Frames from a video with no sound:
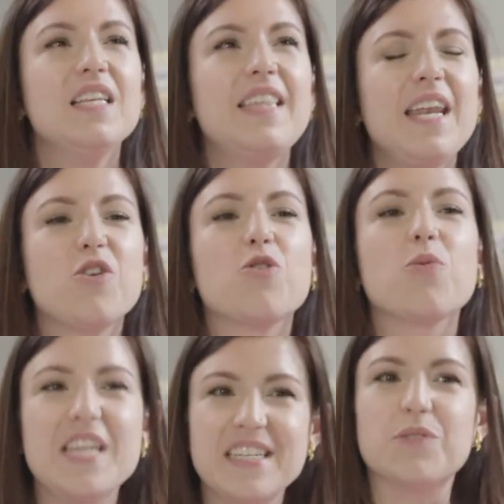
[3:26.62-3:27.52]
that
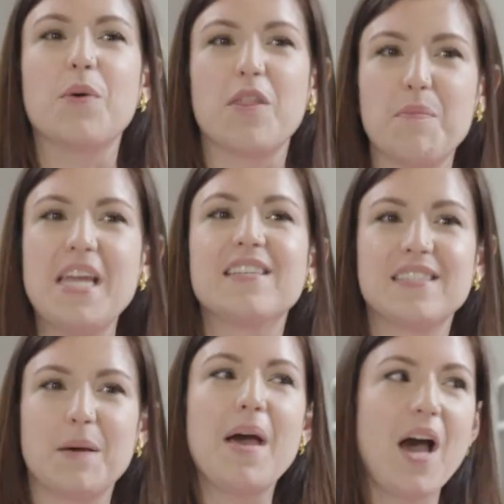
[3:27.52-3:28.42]
agrees with me
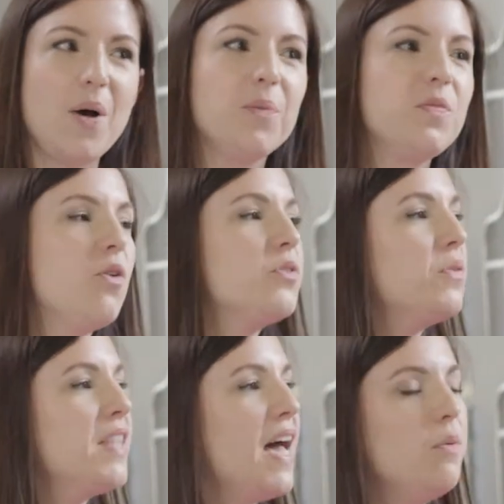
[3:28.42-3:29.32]
somehow,
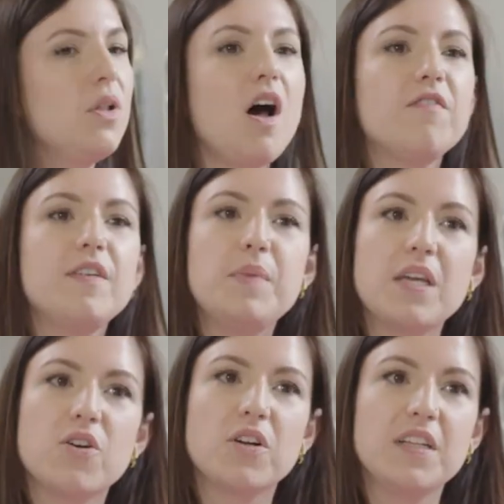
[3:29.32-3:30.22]
so that will often be
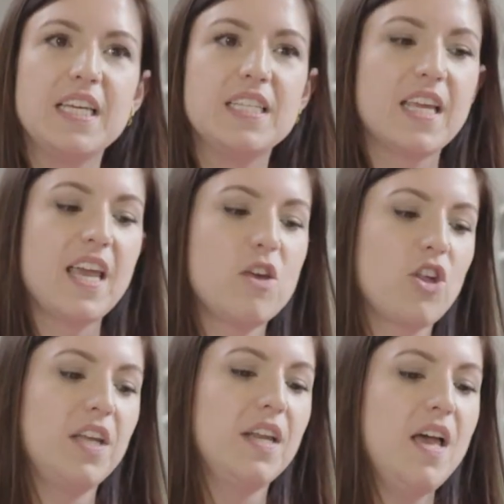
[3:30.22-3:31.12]
an early
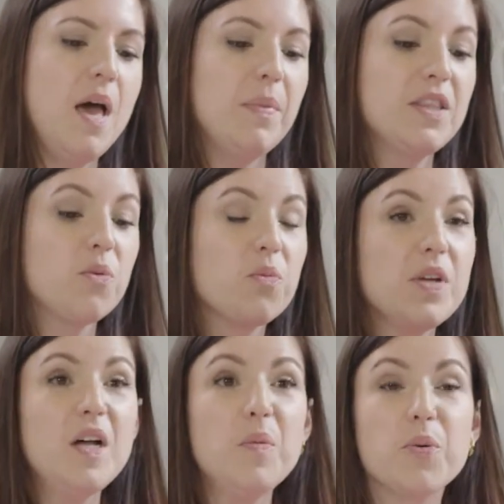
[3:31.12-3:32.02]
indication. But the
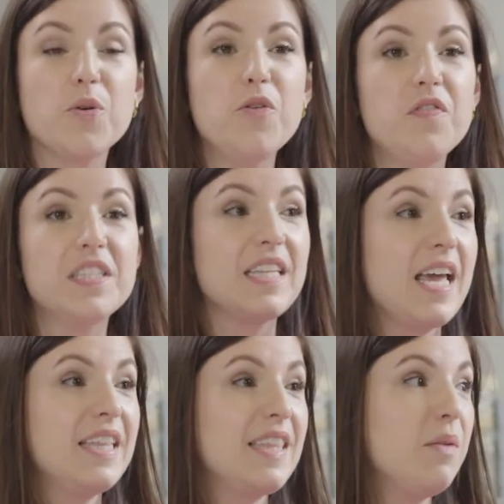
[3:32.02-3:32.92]
real proof is
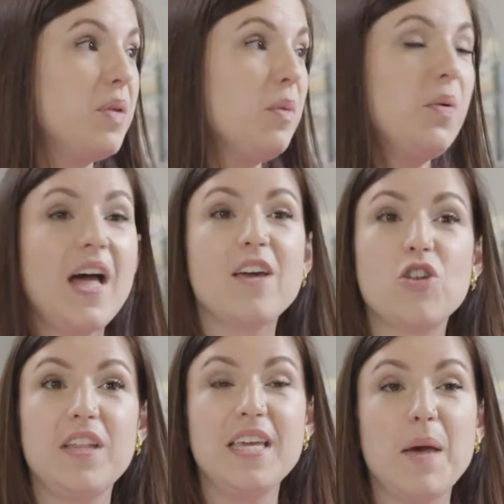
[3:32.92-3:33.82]
that people
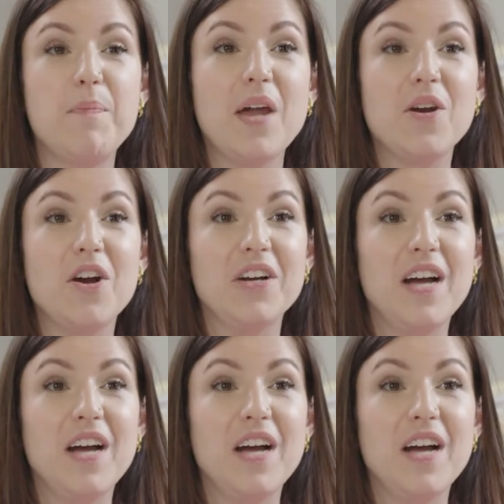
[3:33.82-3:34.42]
actually get better